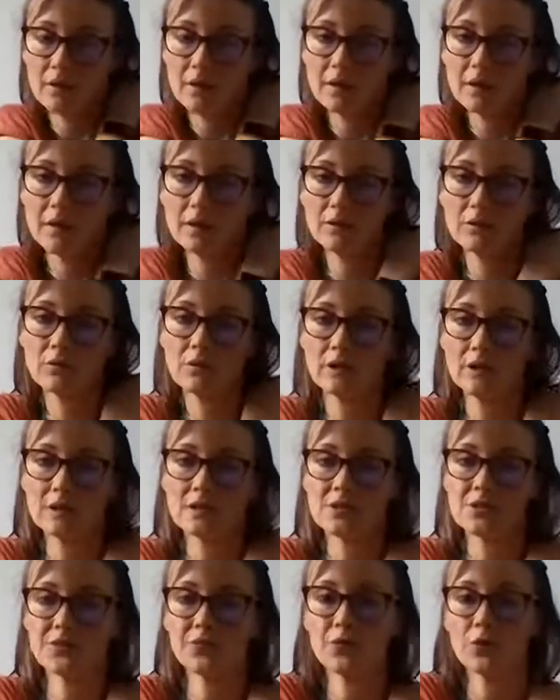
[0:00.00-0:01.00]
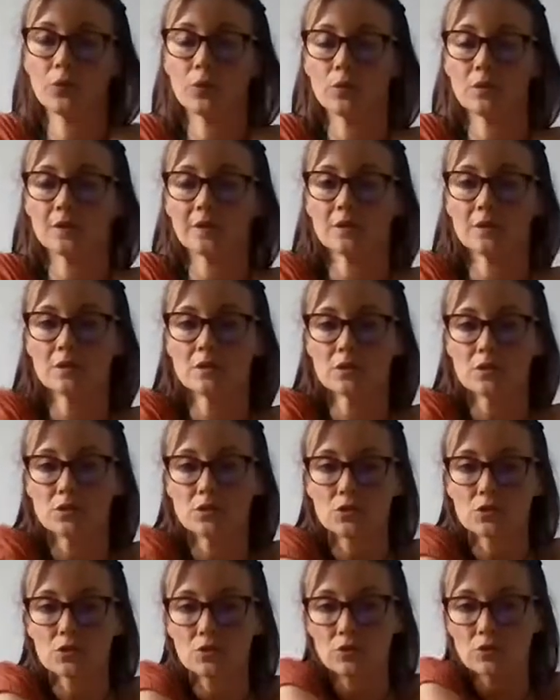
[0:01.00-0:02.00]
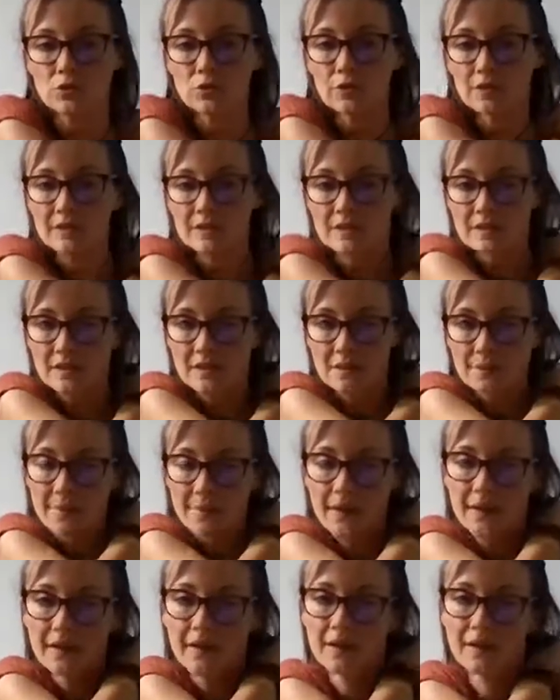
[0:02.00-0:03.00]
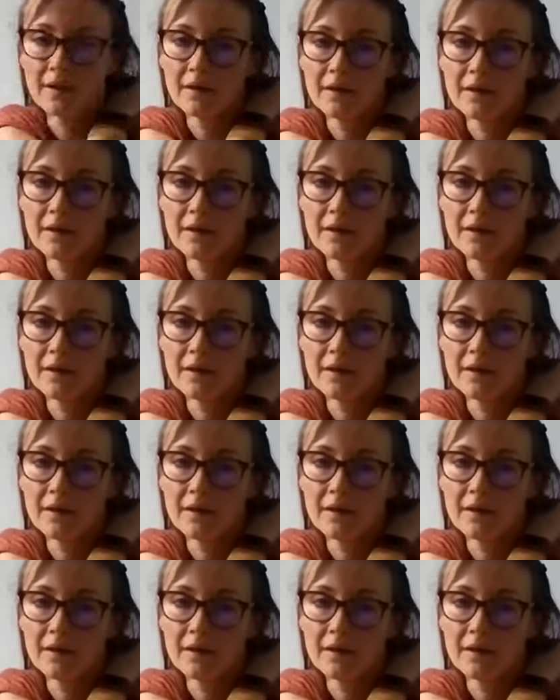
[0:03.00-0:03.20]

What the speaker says: and release forward. Squeeze at the back,